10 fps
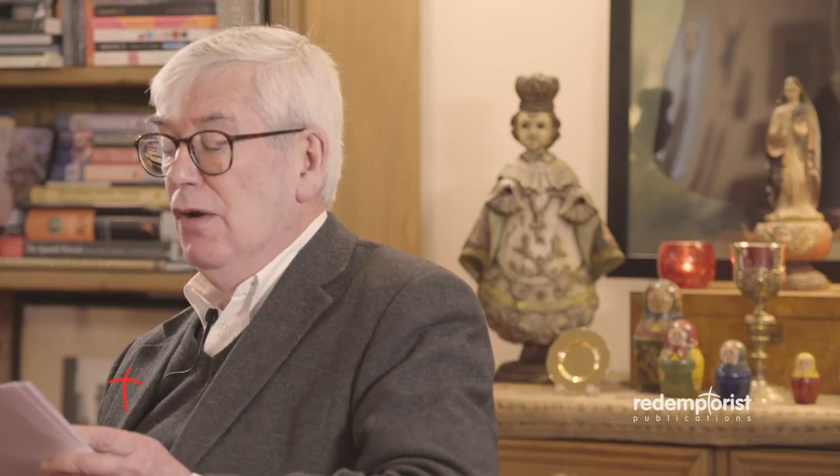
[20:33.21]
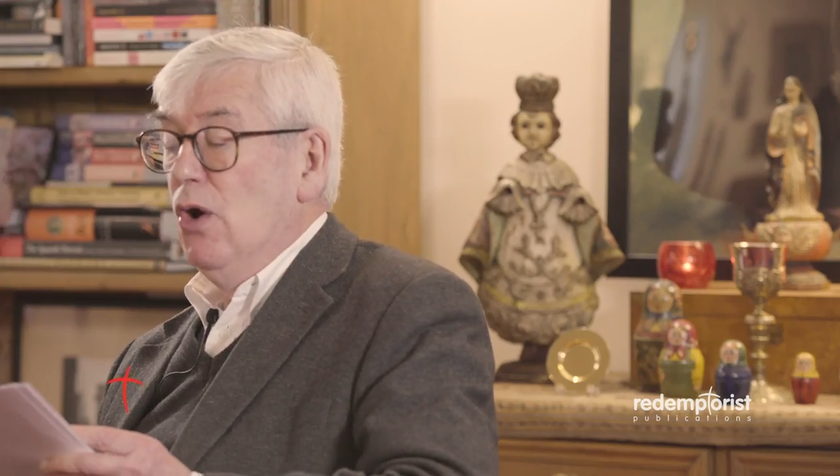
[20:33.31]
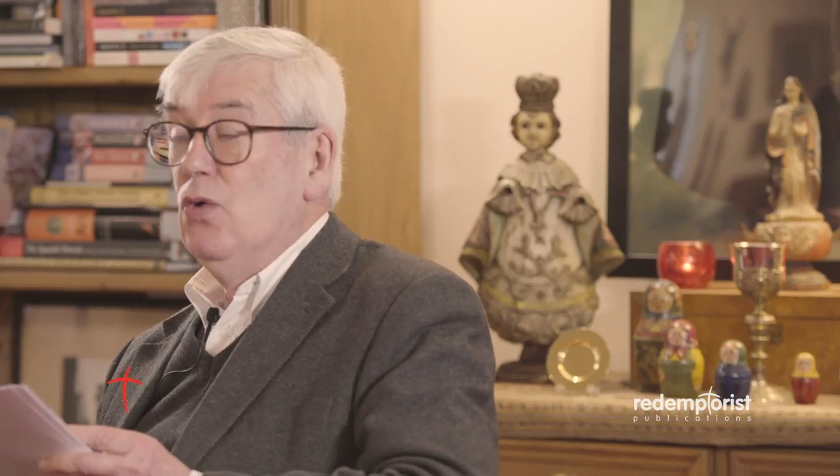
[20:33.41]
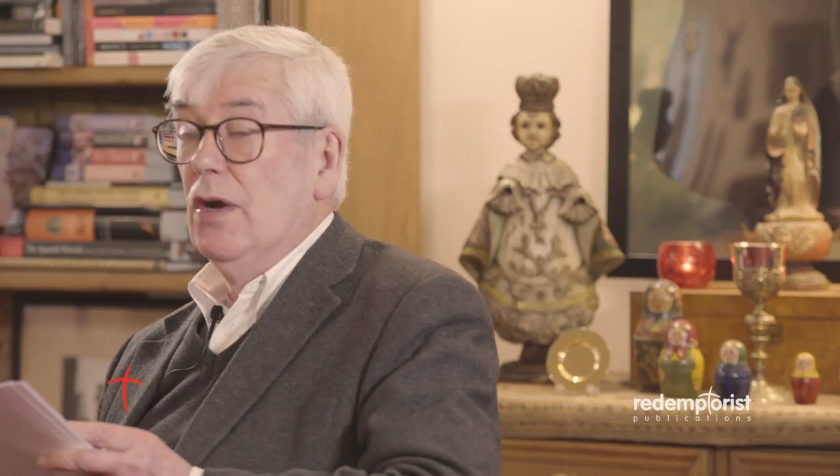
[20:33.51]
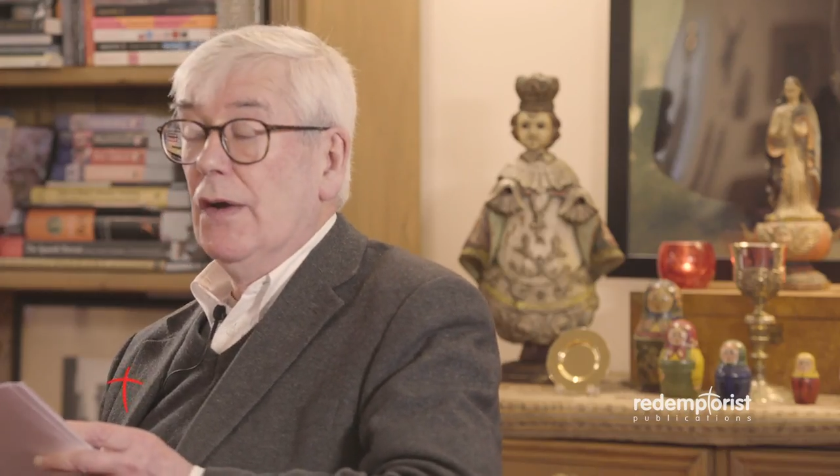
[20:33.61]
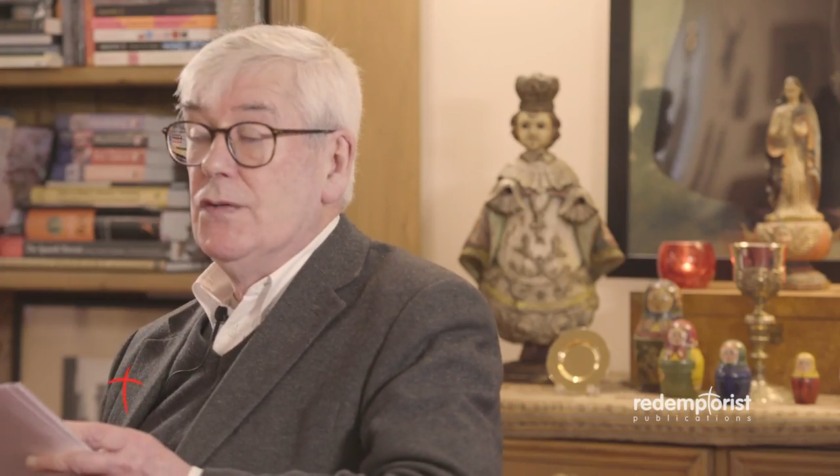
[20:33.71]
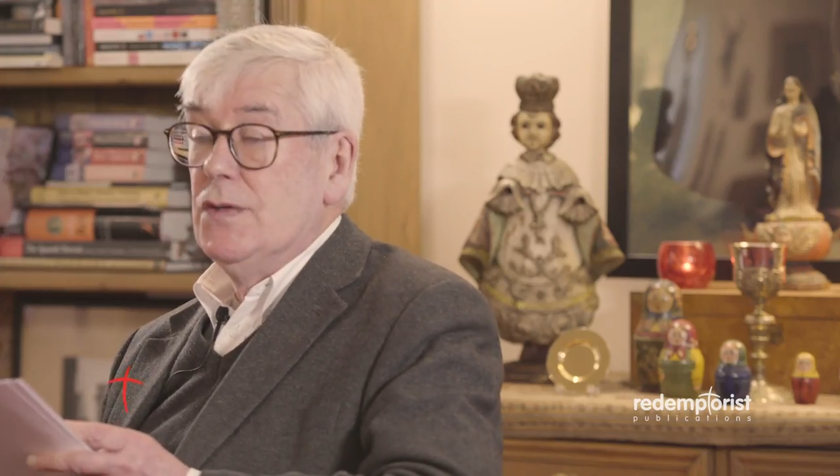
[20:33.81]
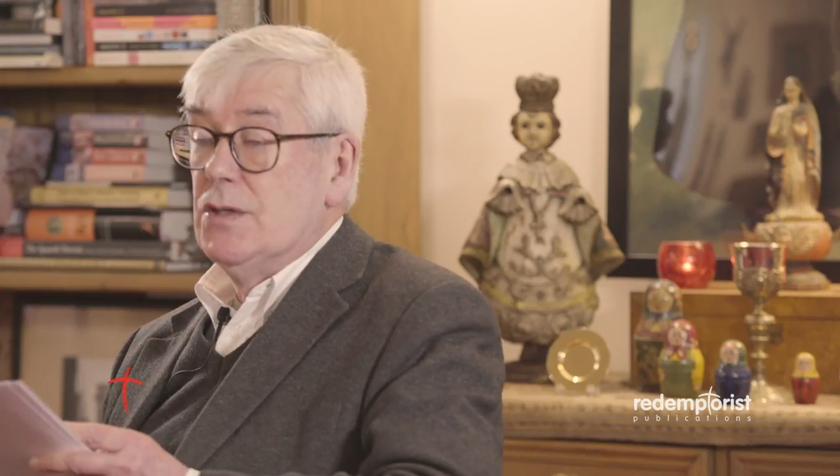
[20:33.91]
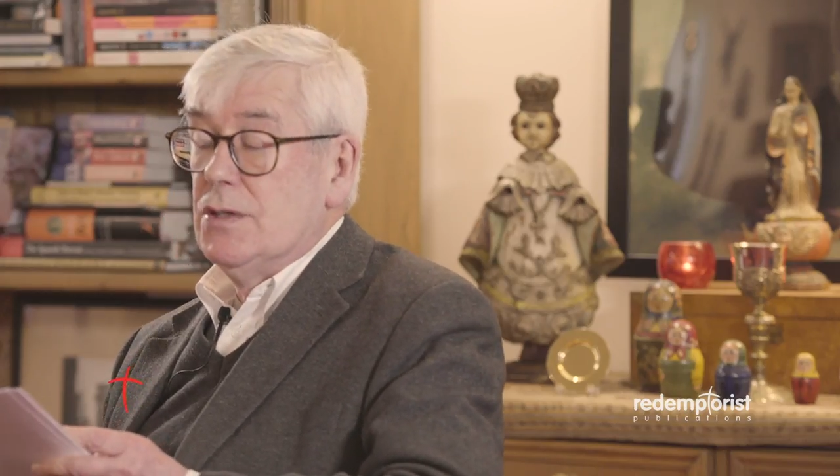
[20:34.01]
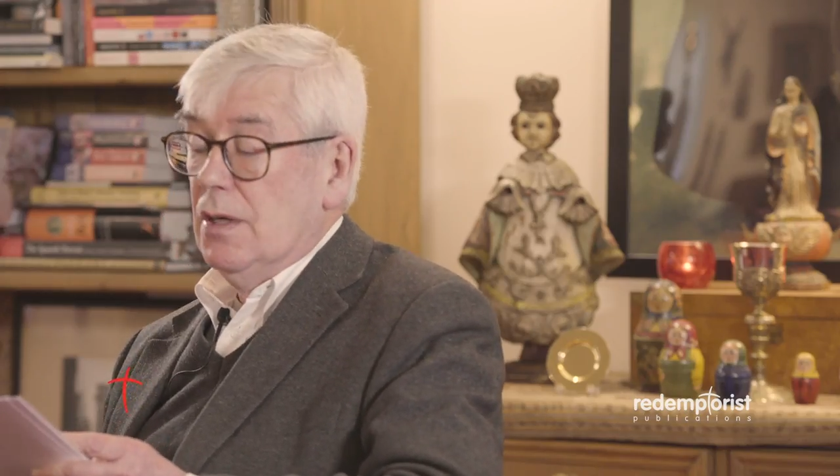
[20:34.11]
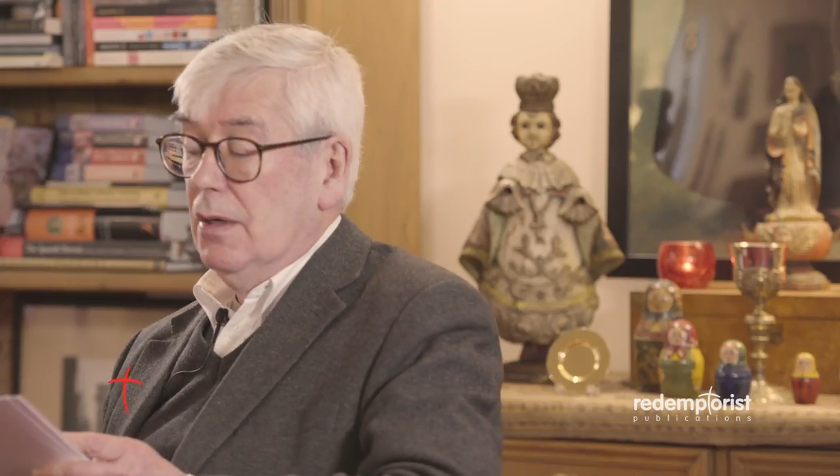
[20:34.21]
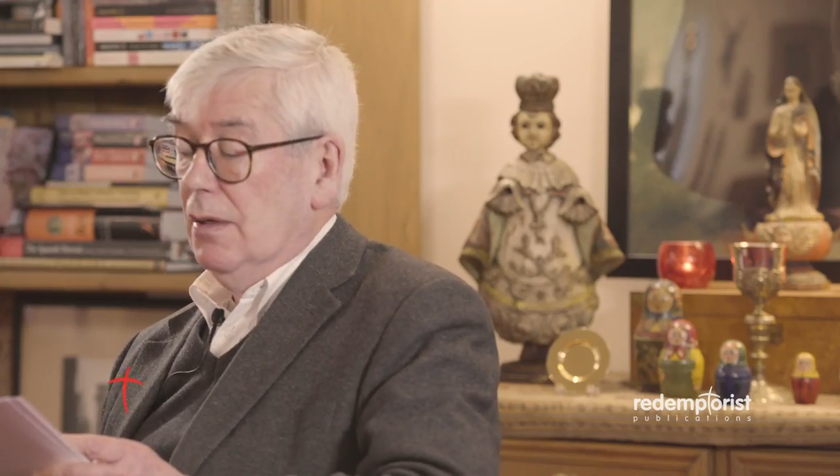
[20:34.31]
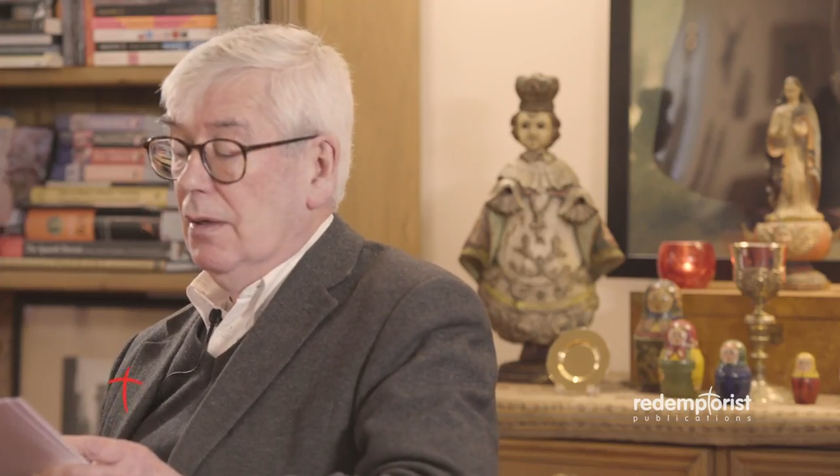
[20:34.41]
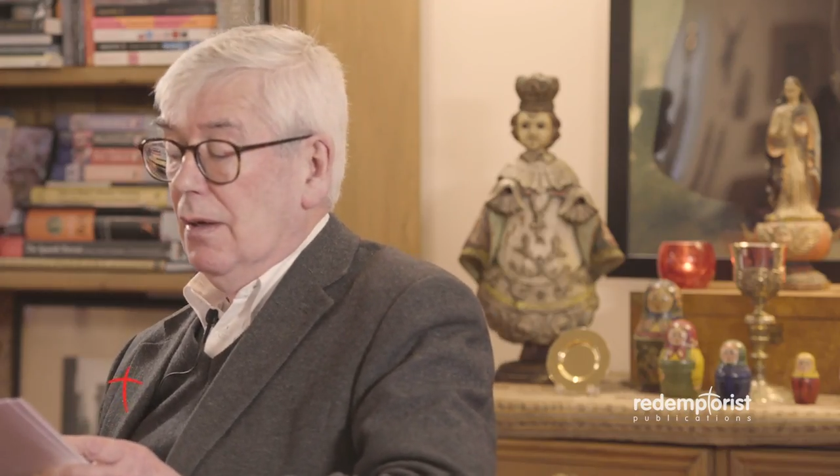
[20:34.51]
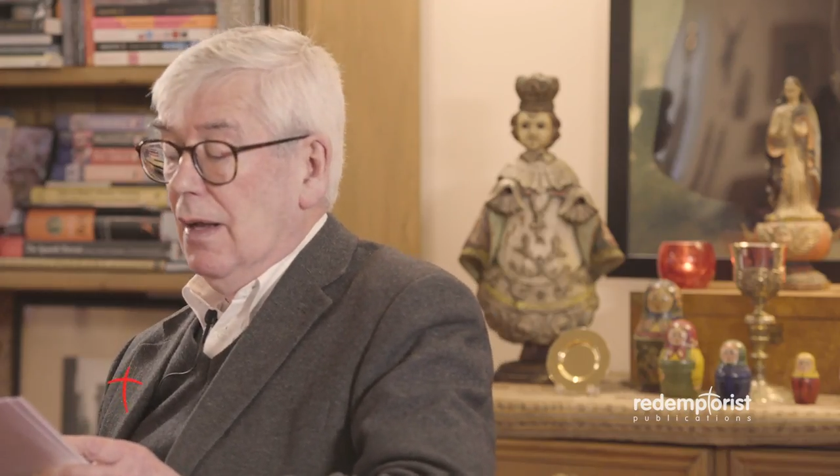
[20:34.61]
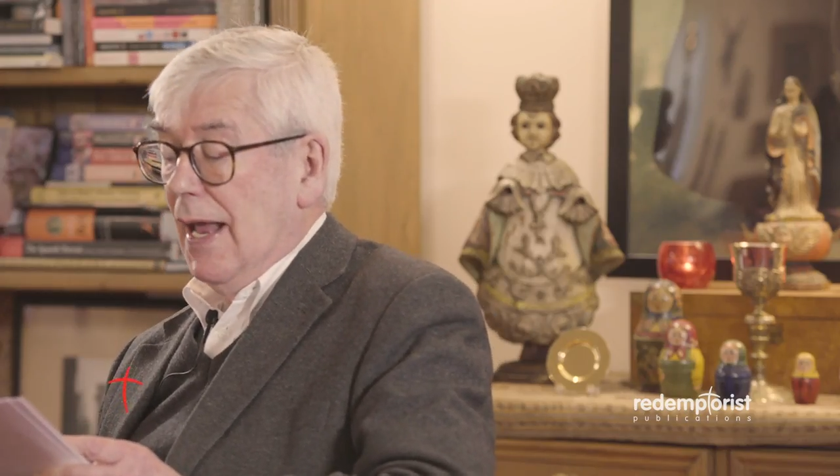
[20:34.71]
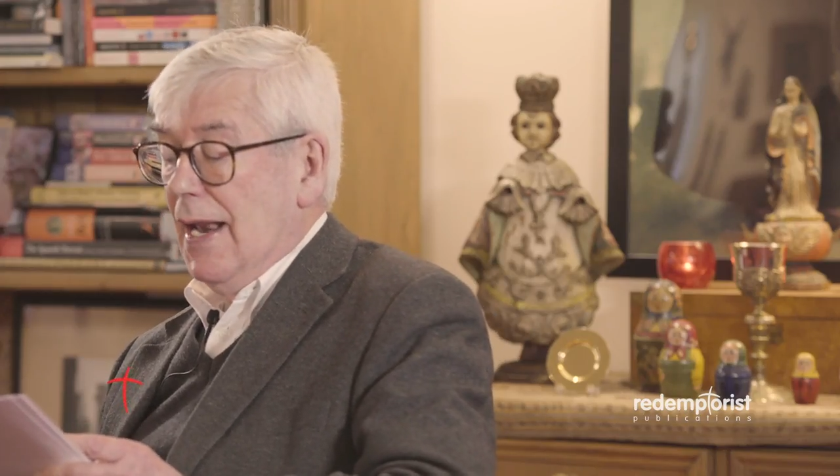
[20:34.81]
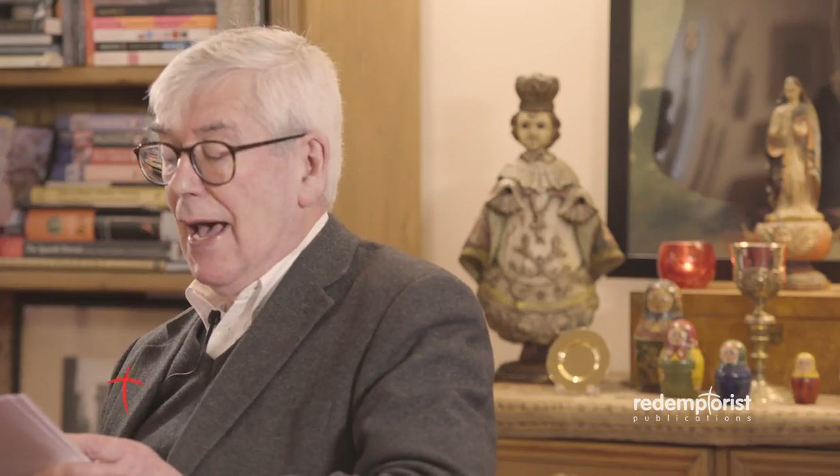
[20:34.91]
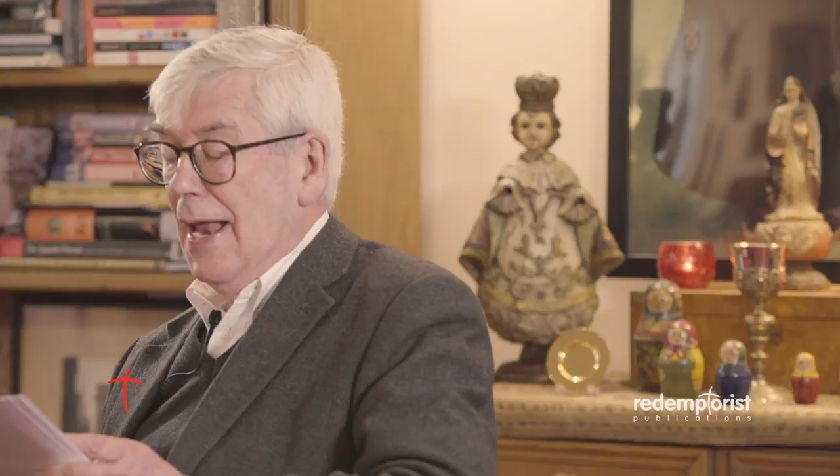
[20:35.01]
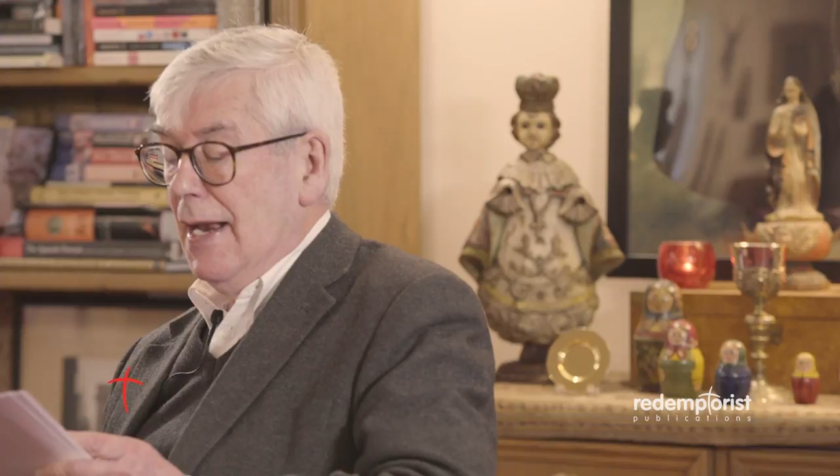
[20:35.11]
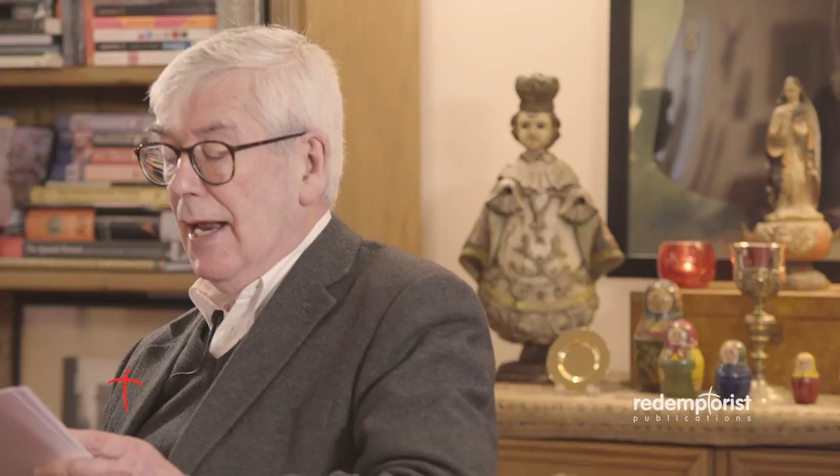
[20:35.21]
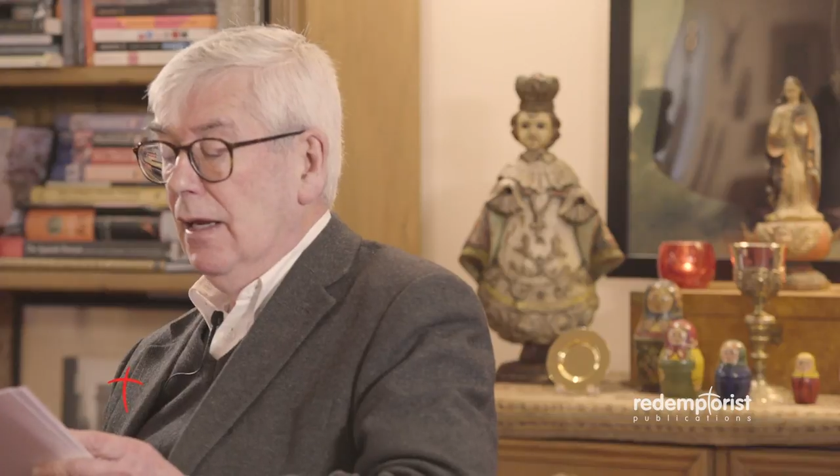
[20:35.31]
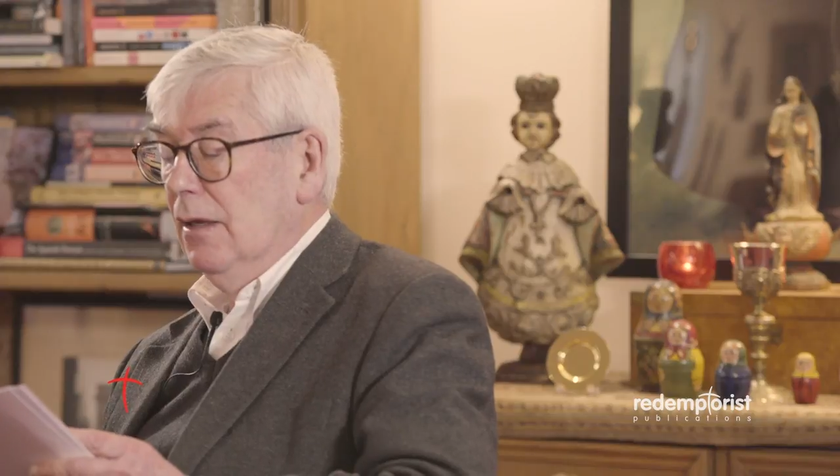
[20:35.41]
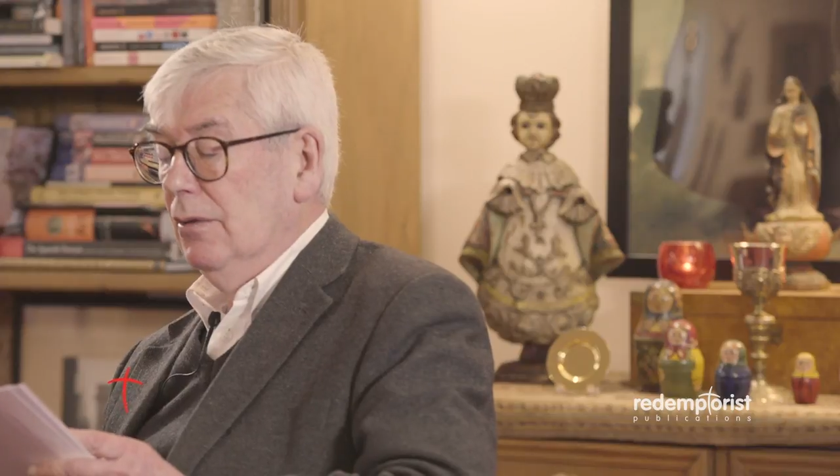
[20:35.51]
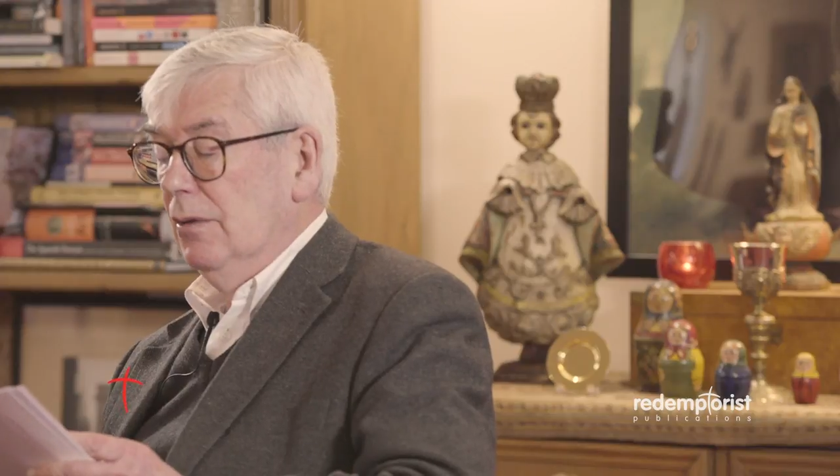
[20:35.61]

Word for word: locusts and honey,